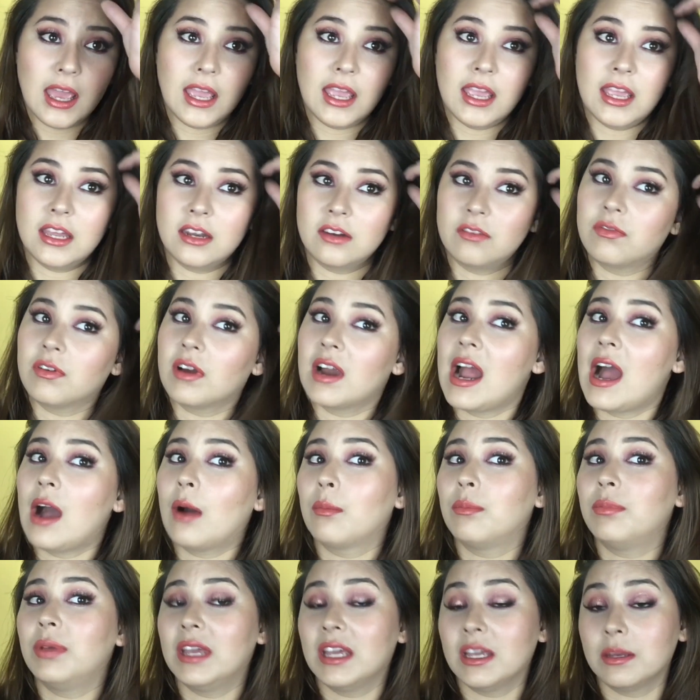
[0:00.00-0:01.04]
And for
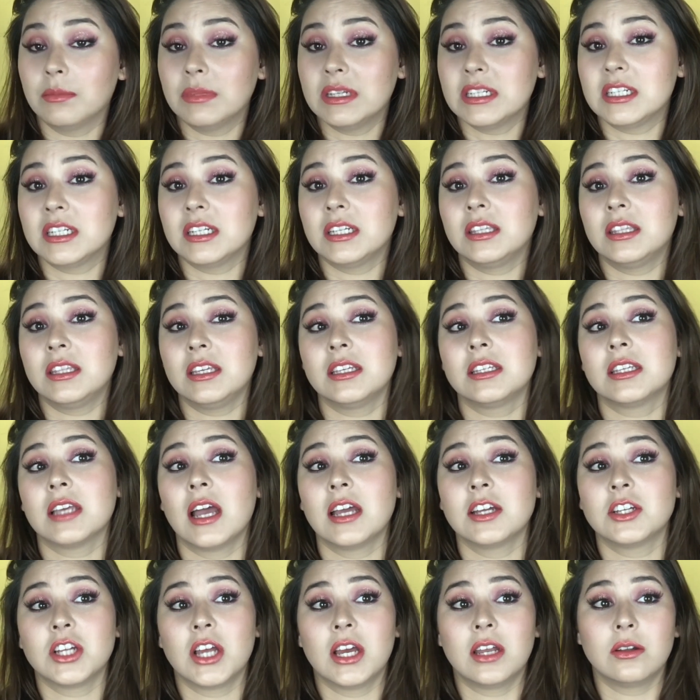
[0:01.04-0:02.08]
how pigmented these
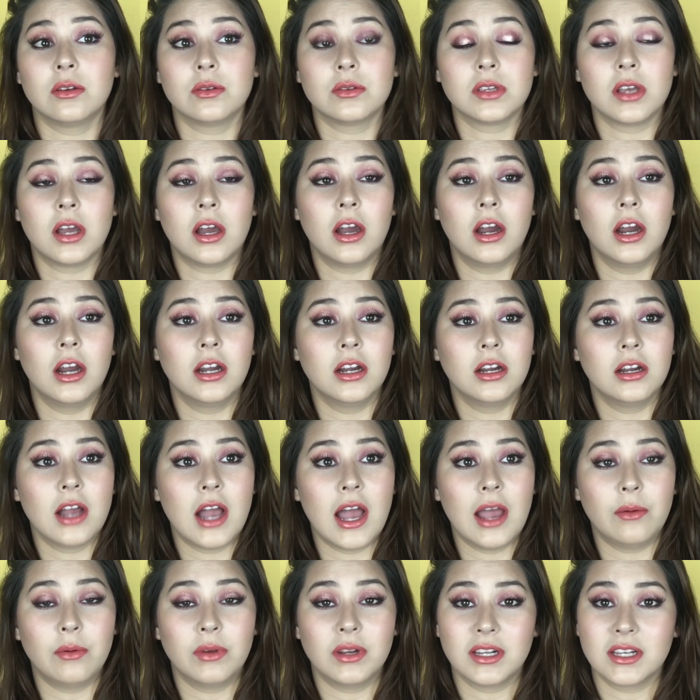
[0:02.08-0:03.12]
eyeshadows are,
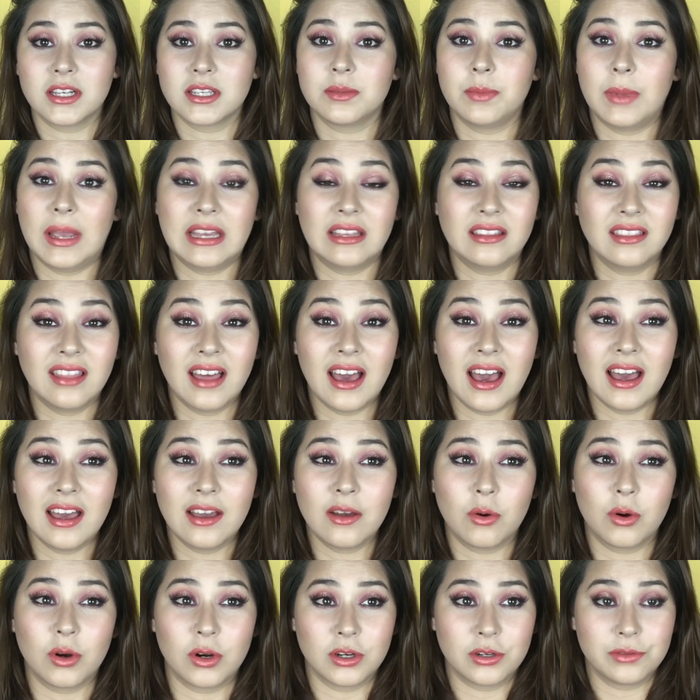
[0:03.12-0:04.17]
I would expect
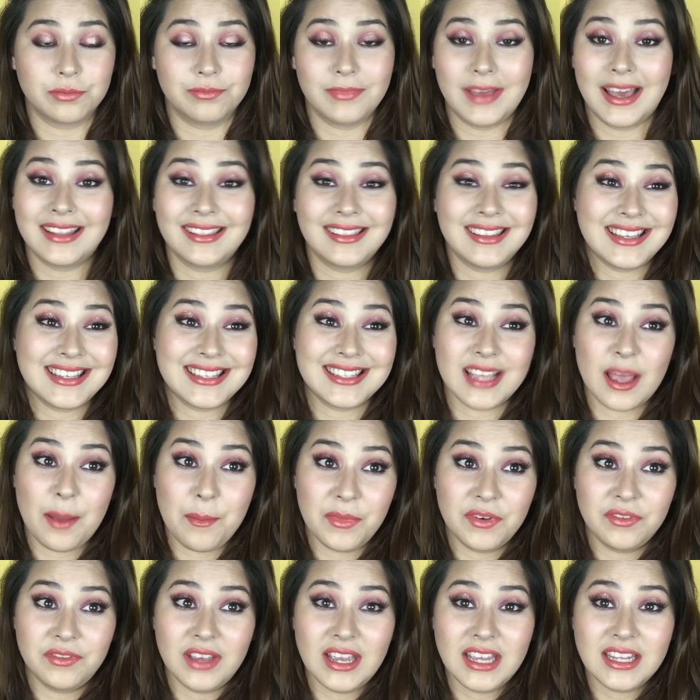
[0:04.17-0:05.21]
that, or at least
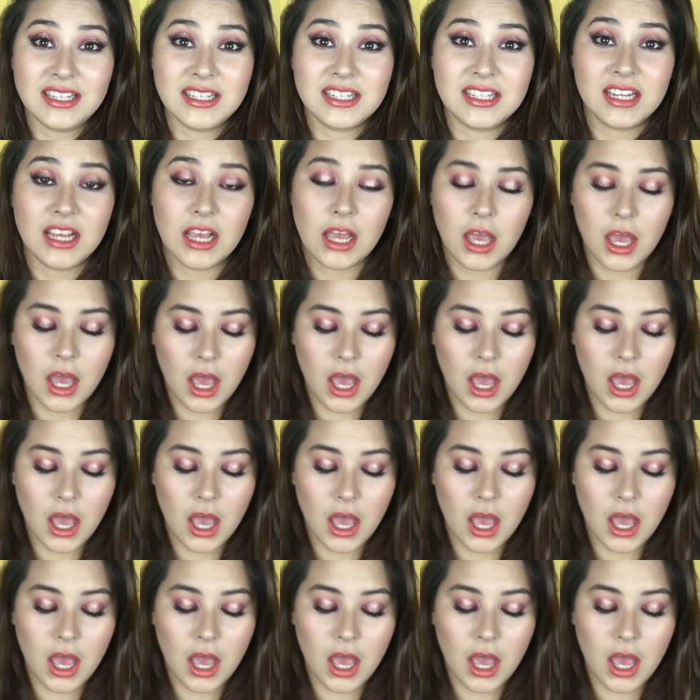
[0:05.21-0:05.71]
some of it.